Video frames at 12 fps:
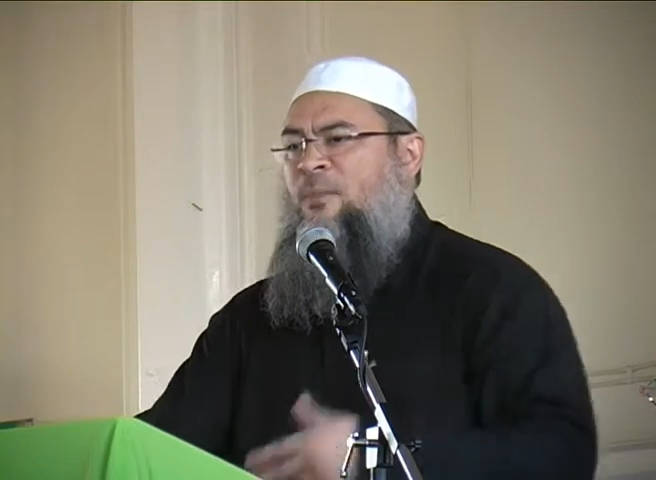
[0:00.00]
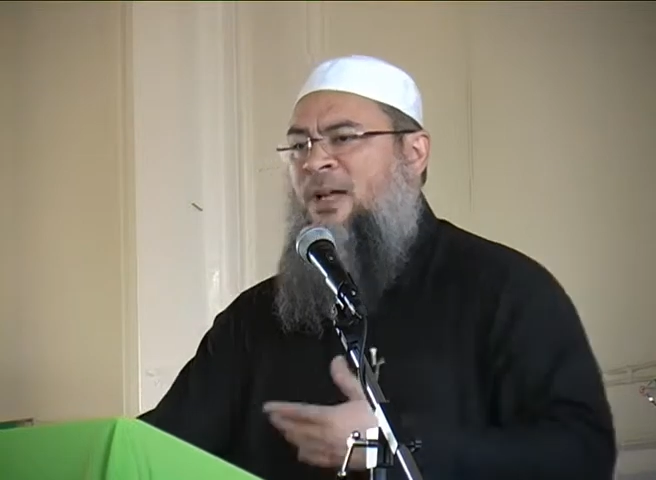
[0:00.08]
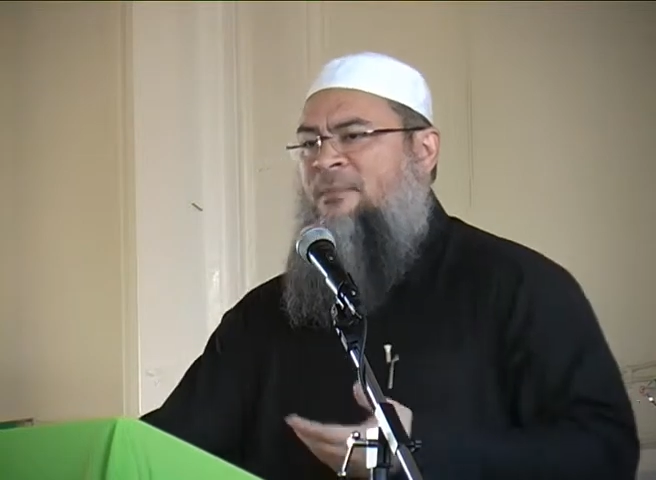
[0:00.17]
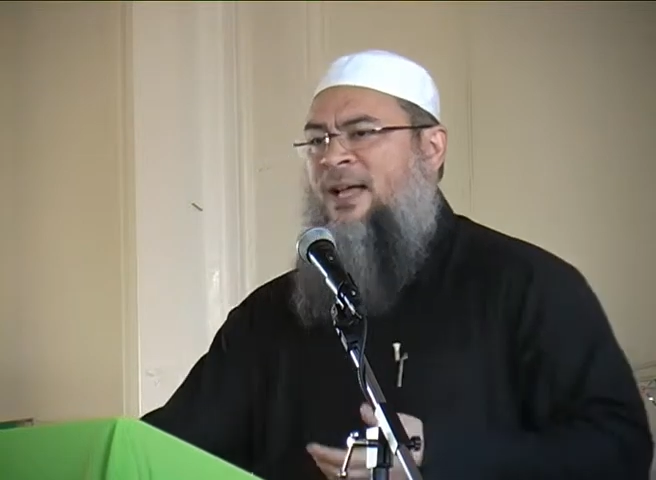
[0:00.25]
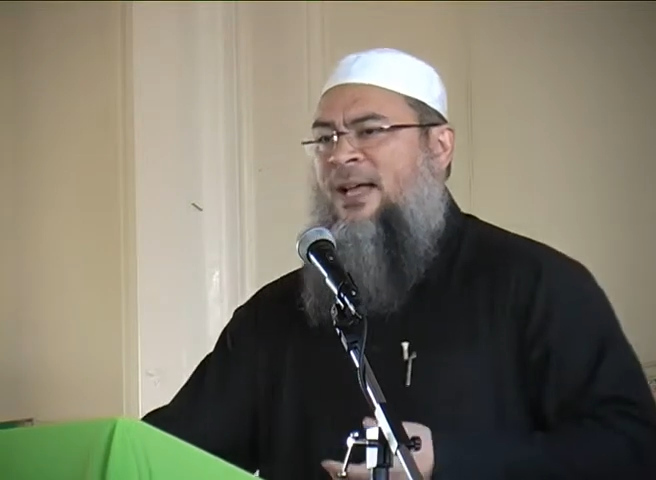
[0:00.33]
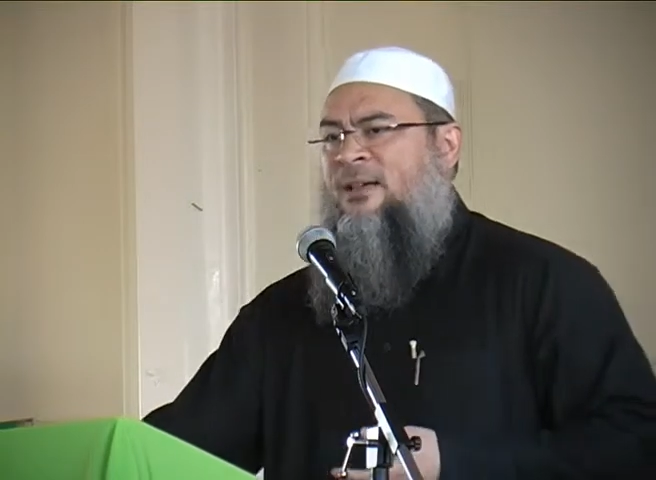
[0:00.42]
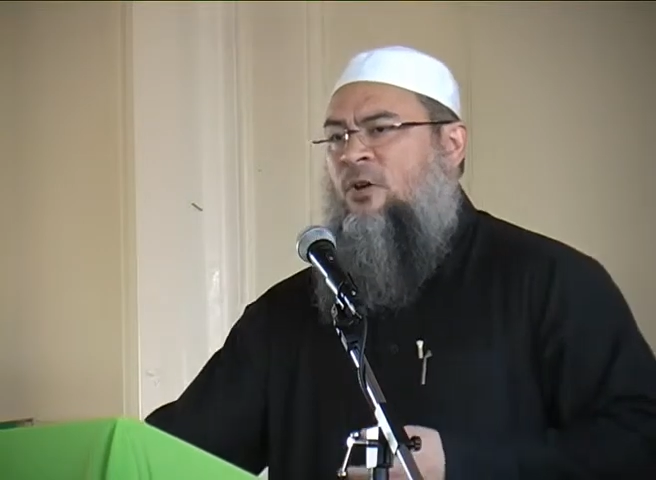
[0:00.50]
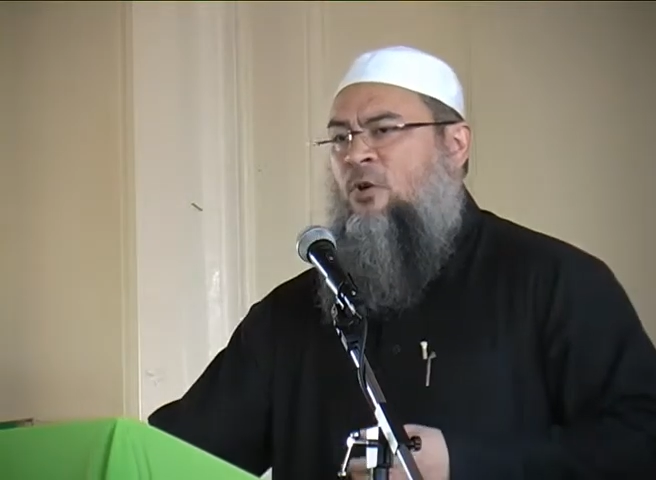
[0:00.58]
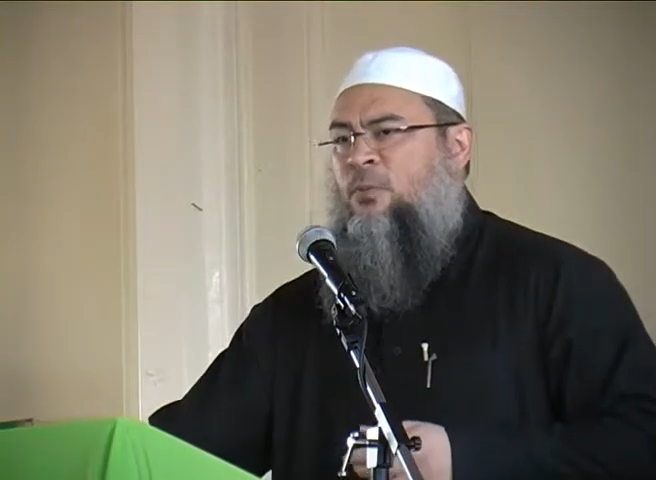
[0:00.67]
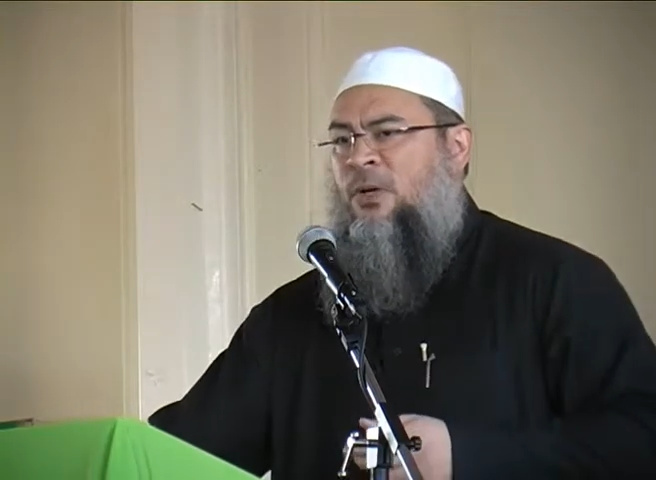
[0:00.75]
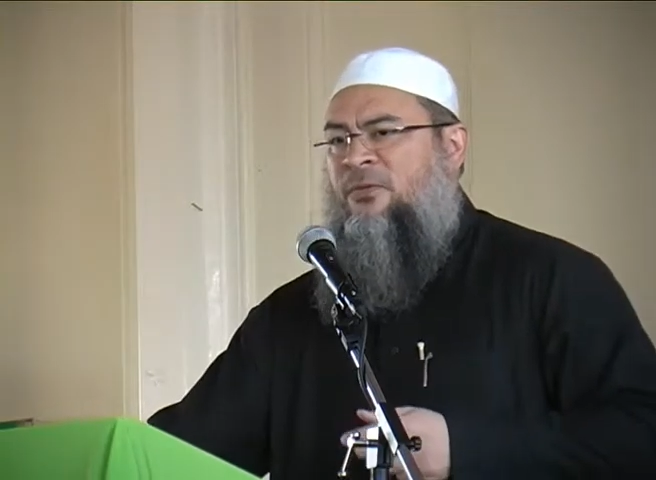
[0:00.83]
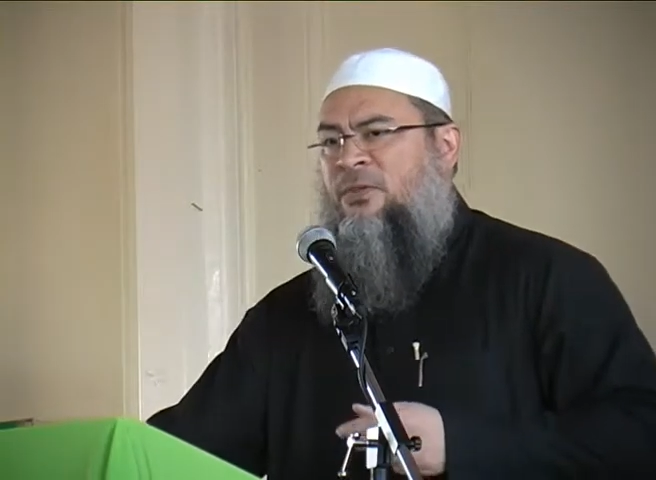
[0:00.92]
by a man, O
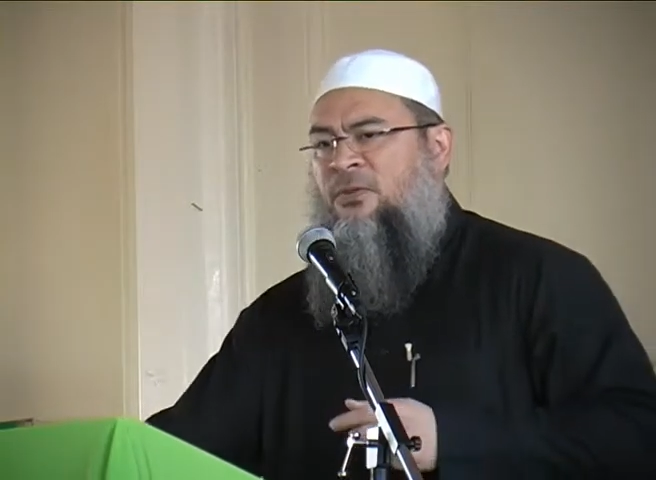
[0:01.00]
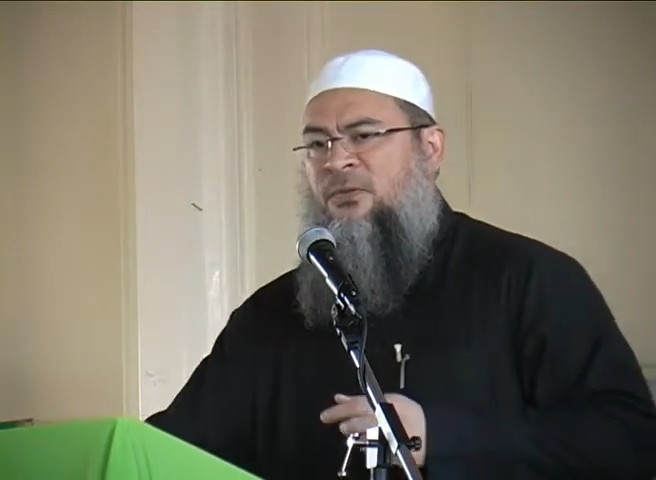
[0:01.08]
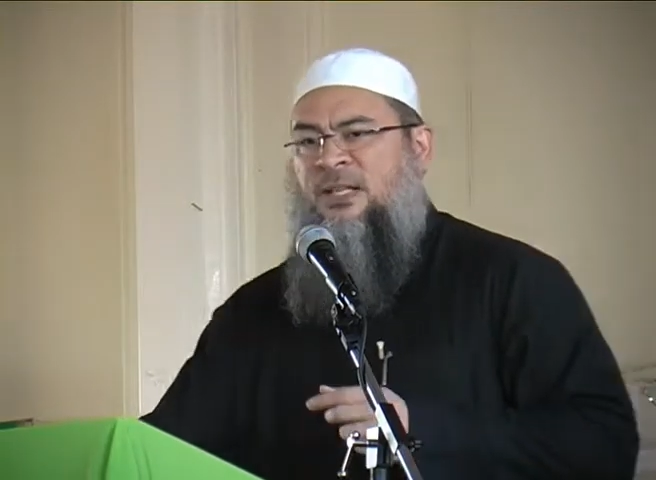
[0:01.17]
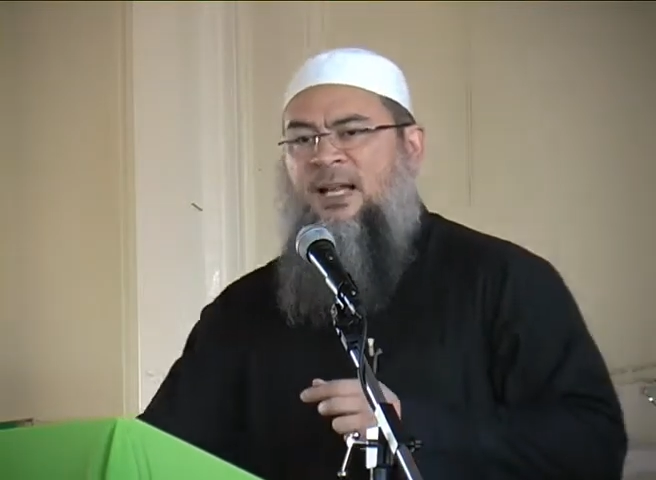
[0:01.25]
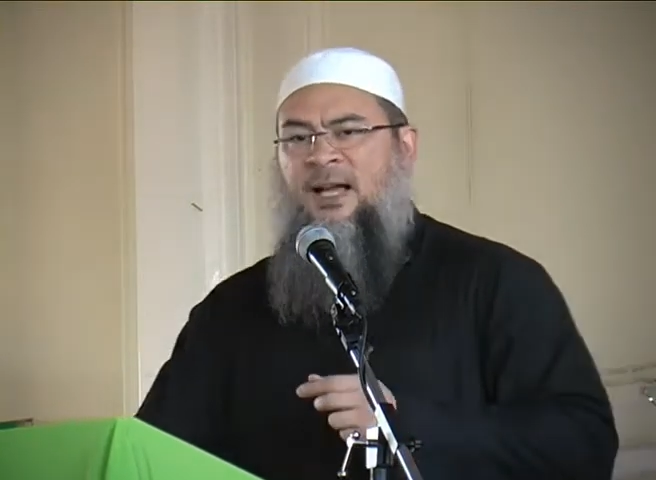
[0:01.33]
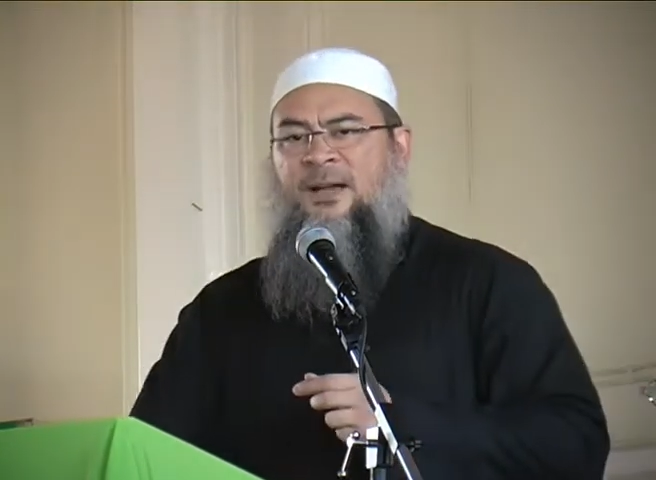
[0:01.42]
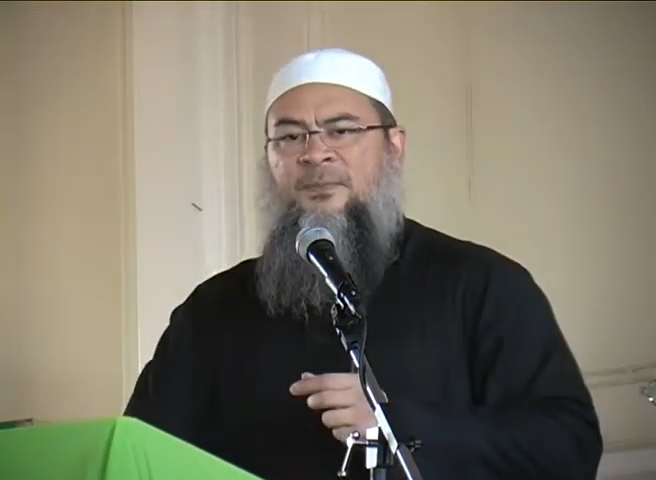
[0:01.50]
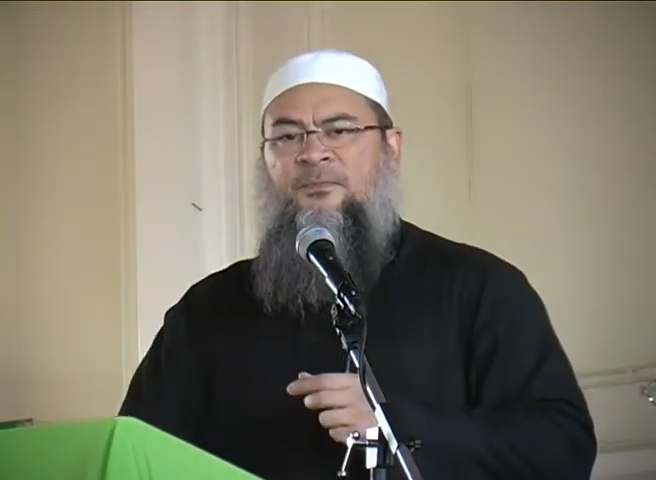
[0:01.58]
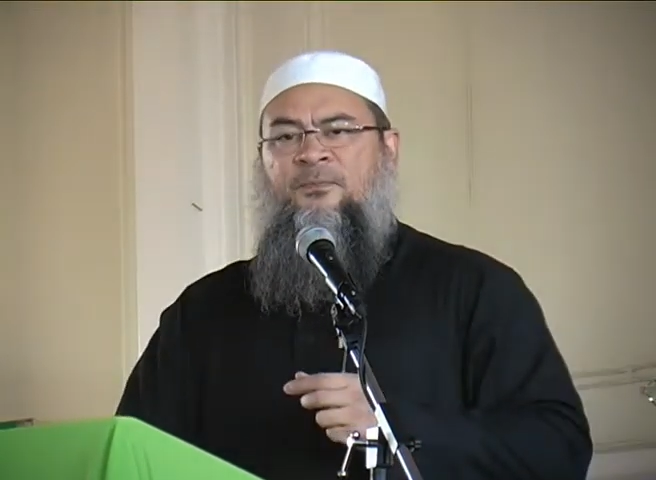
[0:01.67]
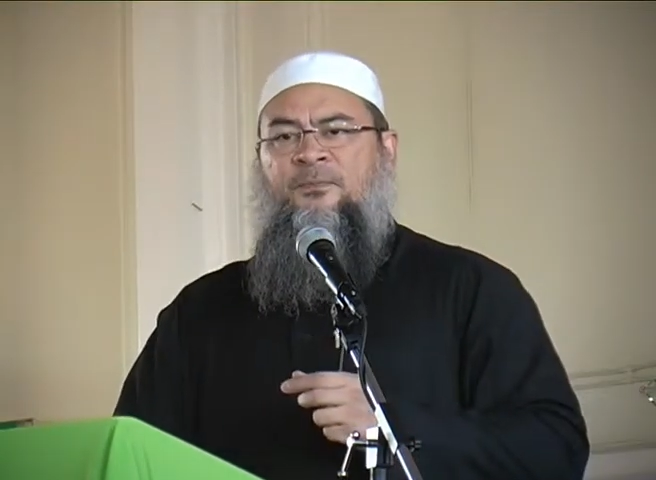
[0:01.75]
Prophet of Allah,